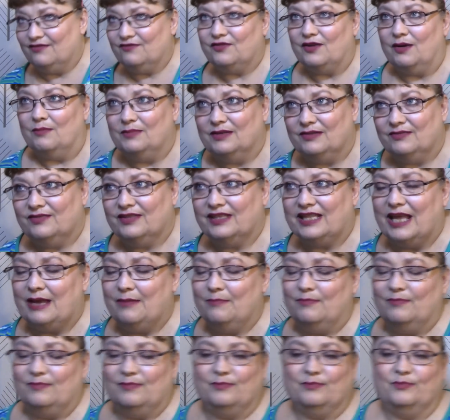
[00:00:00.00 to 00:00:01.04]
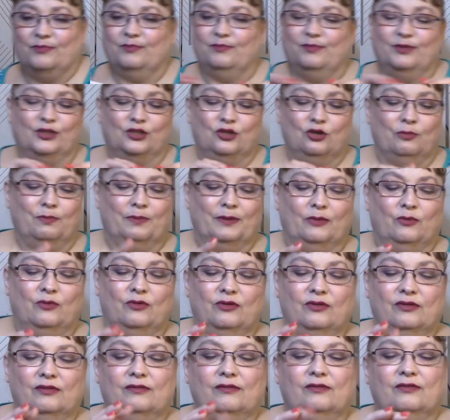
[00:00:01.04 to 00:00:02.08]
from they stupid
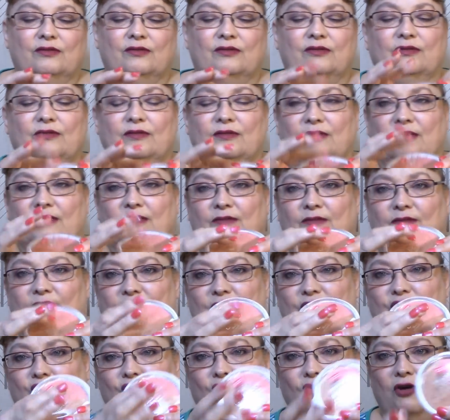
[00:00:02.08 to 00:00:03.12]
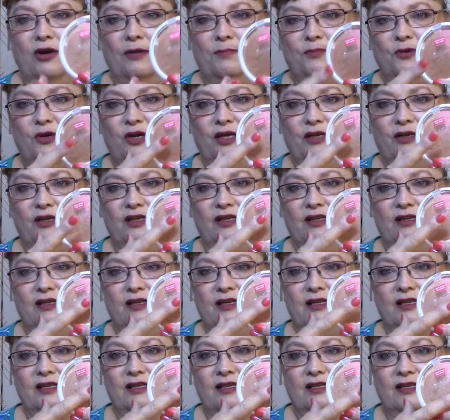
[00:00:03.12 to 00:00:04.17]
store put
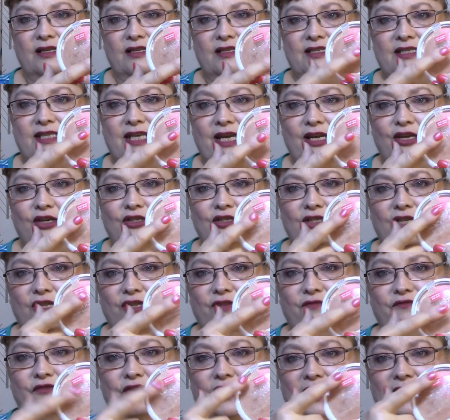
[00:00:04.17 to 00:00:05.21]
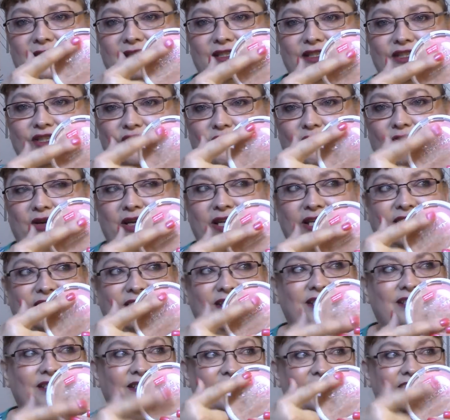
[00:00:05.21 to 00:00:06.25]
stickers on the front, so it's
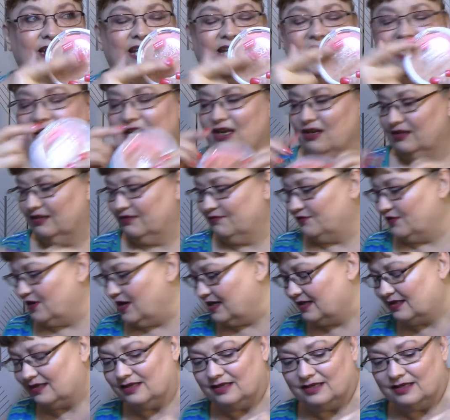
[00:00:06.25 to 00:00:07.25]
sticky on the front.